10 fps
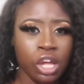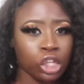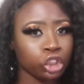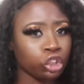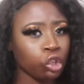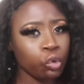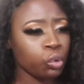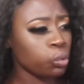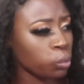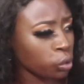so
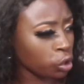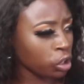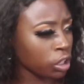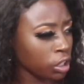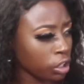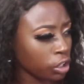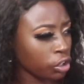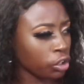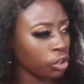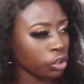you
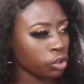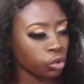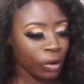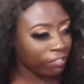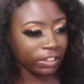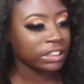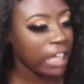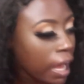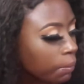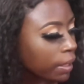not gonna
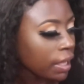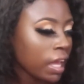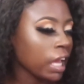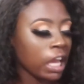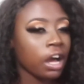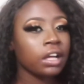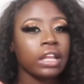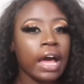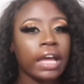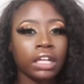stop? And he all
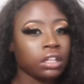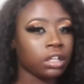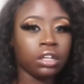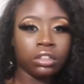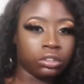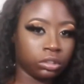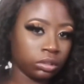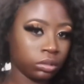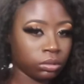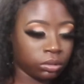like just